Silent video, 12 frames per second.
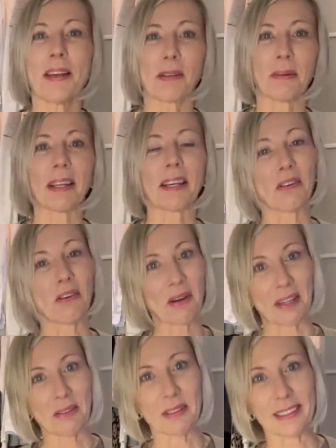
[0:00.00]
So I'm like,
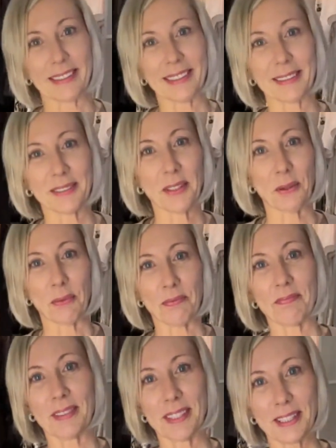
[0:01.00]
okay, well,
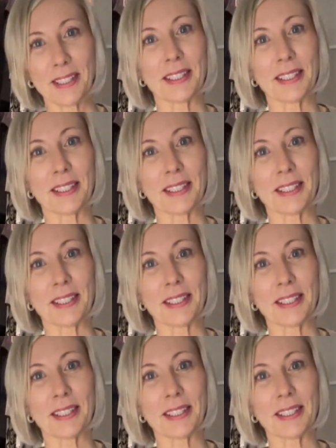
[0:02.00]
these